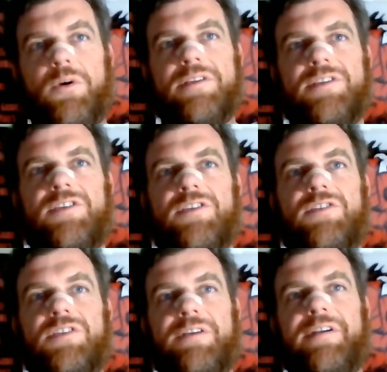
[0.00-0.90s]
was
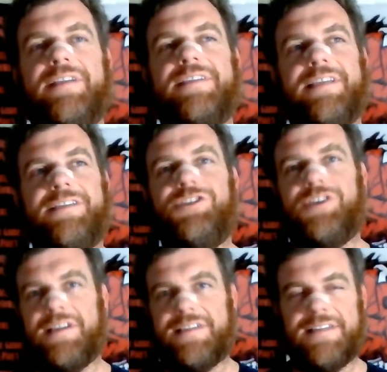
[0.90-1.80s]
seriously
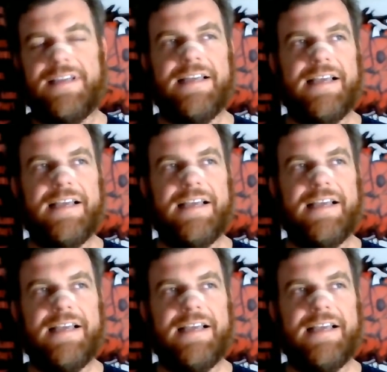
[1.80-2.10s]
just,